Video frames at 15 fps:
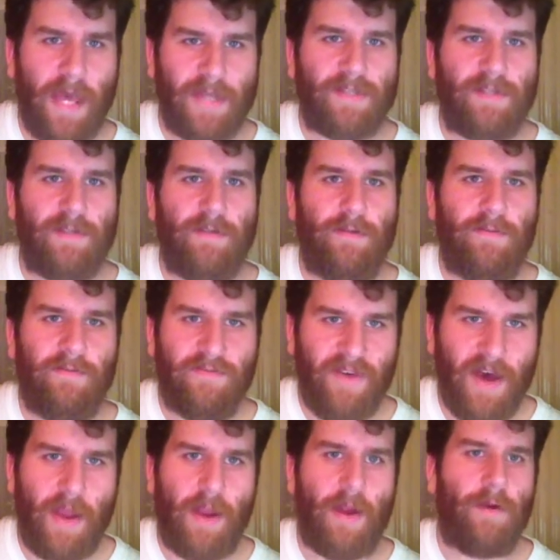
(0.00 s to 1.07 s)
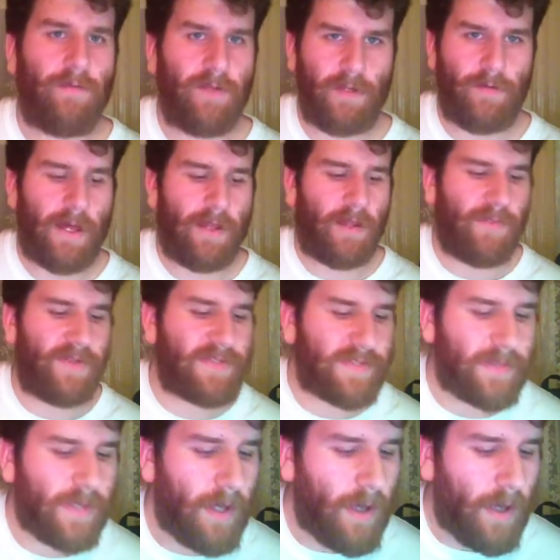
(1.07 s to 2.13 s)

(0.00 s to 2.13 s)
acid, fire, elements.